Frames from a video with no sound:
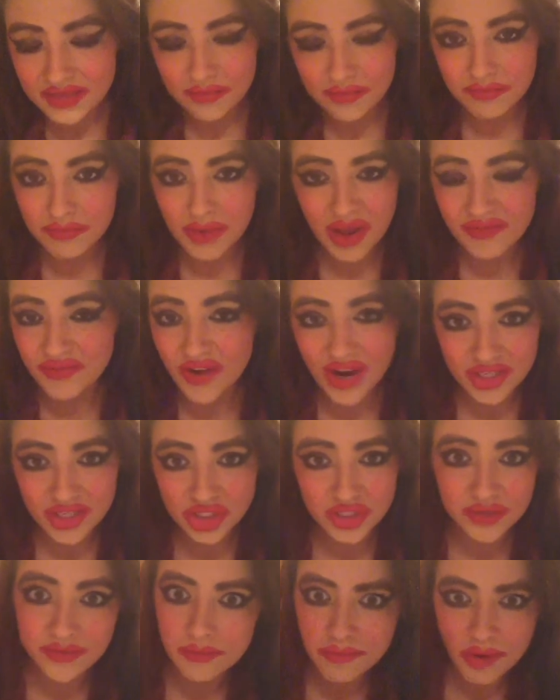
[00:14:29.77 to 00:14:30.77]
A fraction
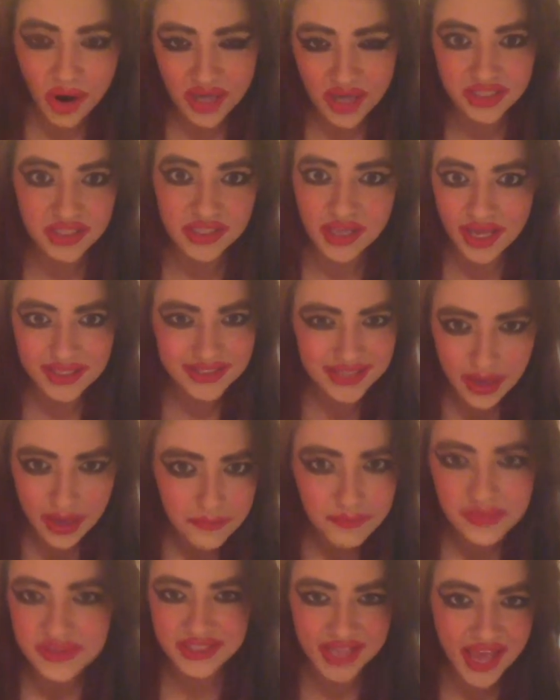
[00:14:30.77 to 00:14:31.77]
of the price is like
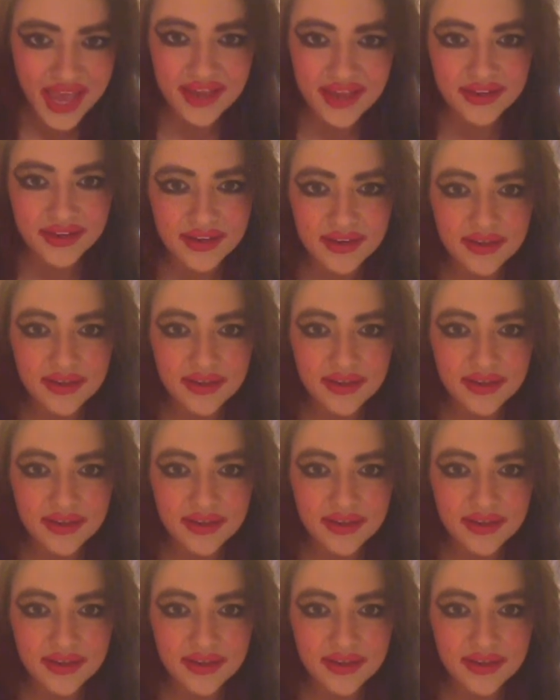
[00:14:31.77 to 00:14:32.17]
10%.